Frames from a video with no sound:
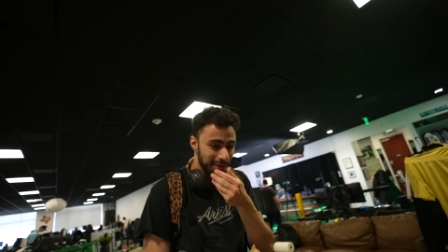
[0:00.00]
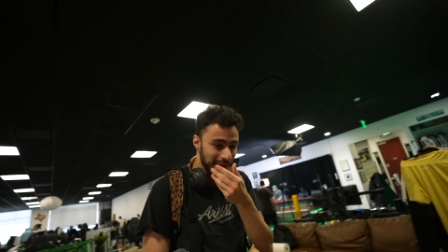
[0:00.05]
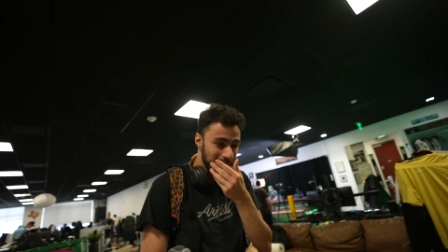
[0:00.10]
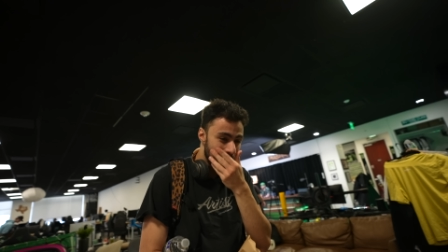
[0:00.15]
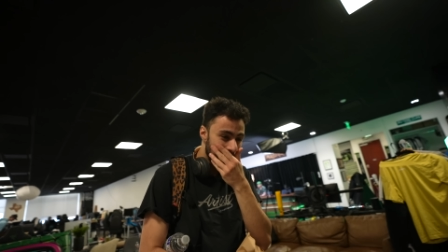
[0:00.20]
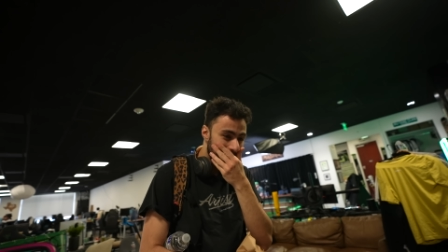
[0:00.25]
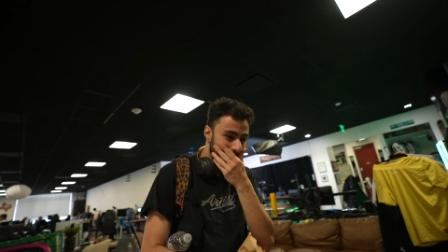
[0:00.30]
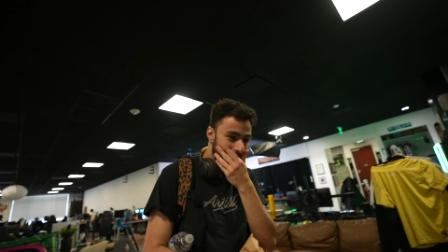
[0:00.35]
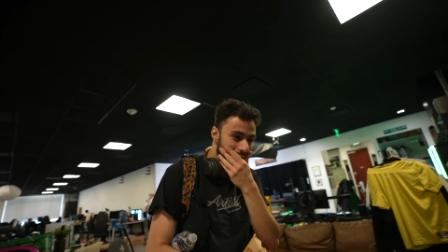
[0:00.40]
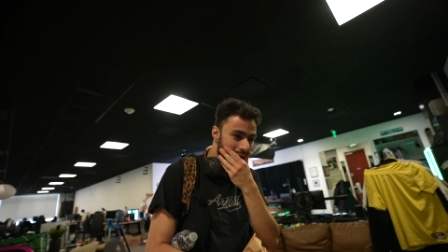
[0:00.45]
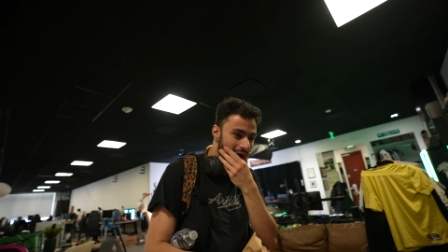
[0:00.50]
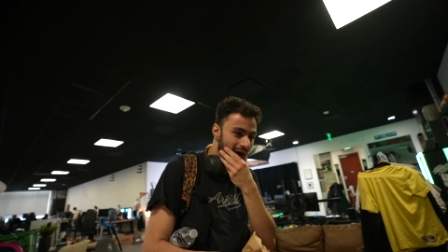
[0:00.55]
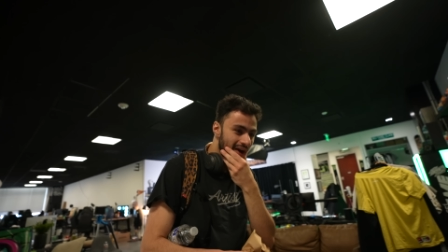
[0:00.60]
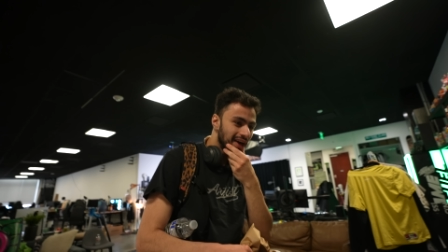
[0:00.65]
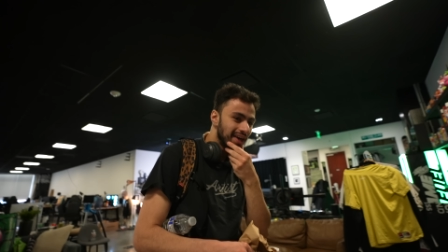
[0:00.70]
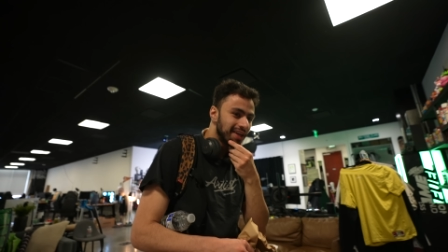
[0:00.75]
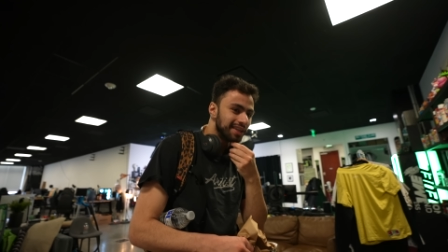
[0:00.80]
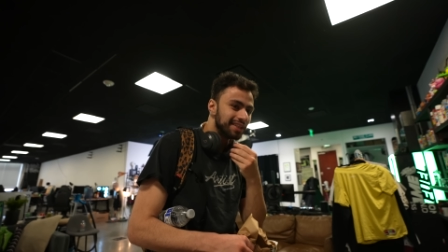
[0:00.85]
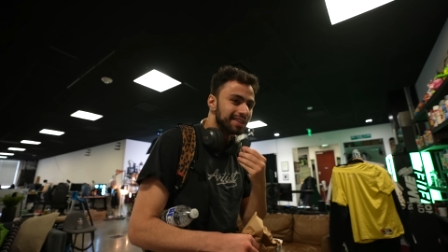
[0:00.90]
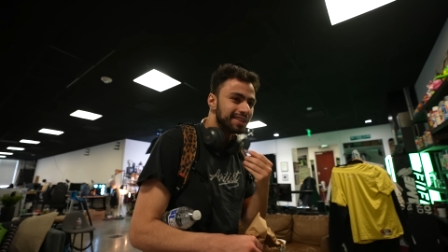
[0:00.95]
Yeah, so this,
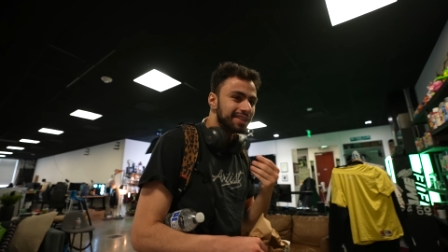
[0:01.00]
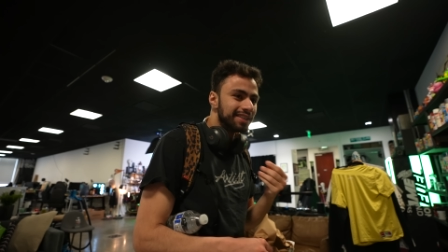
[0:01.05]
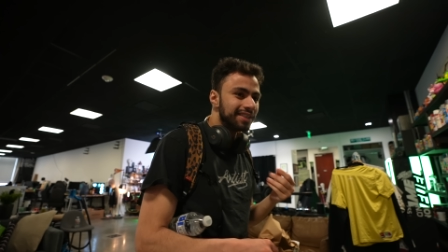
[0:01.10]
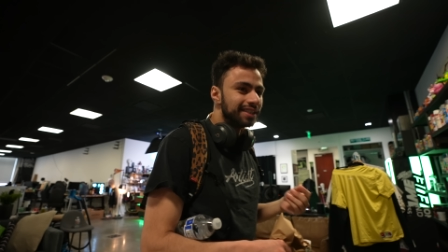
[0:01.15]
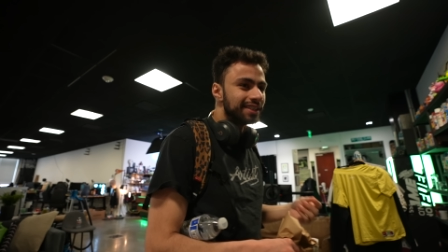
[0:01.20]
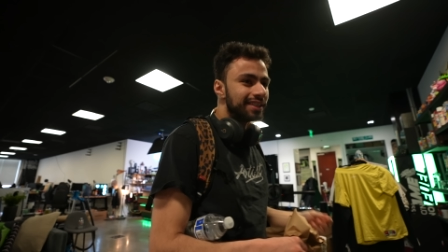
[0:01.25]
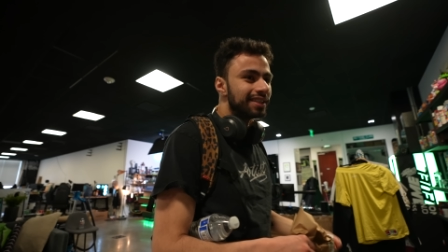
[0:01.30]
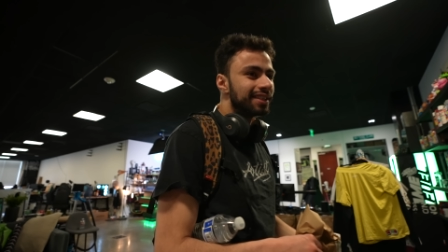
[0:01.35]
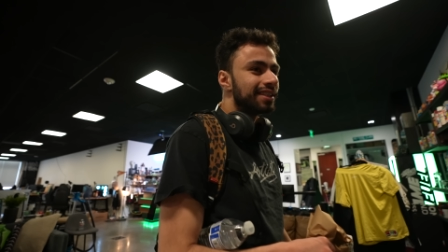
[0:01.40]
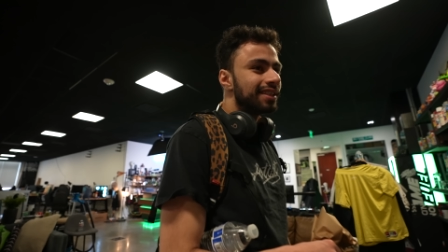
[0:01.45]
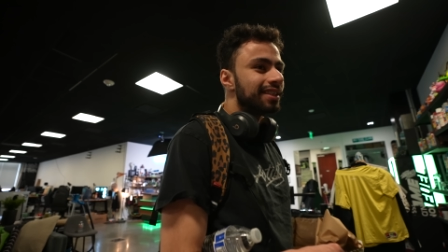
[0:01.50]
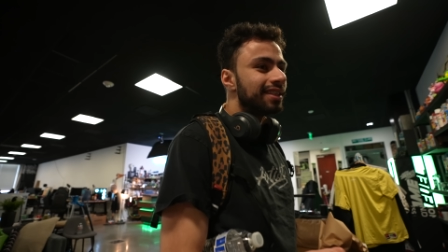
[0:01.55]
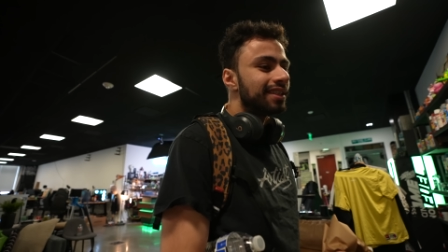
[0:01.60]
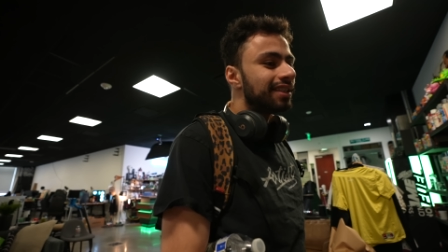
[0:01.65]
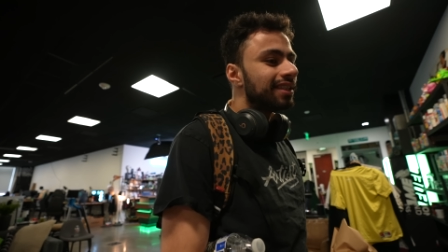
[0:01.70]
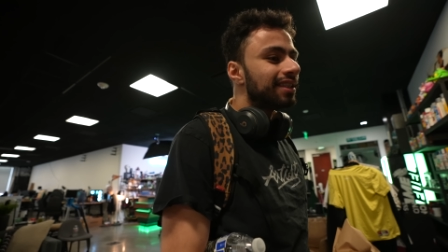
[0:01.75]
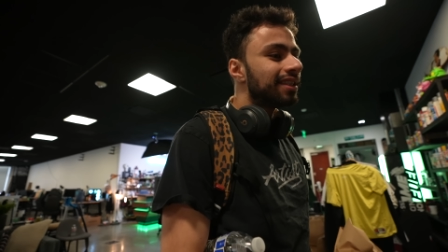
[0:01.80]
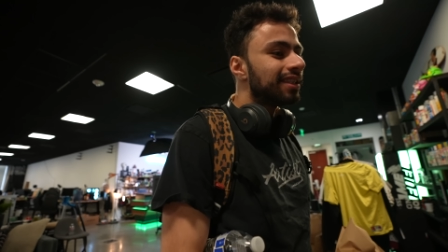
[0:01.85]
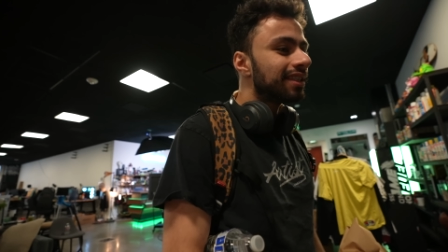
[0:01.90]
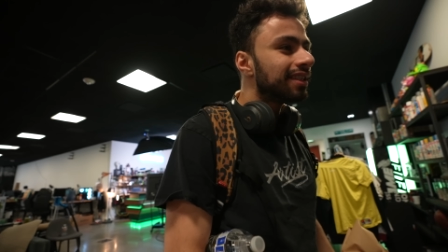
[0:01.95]
it plugs in, it's a, it's
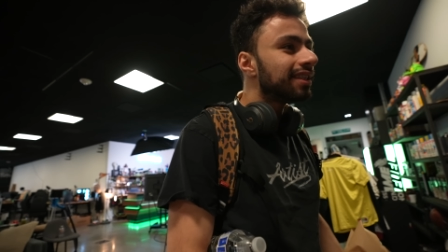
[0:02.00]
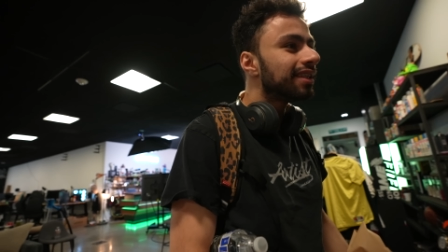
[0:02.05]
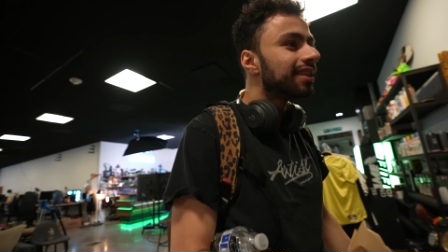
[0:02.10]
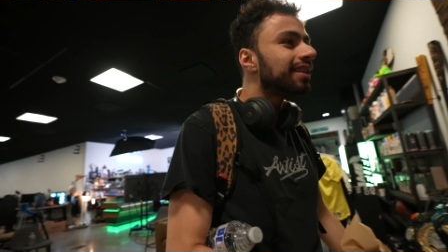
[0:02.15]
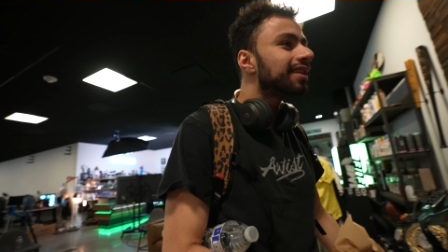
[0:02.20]
a...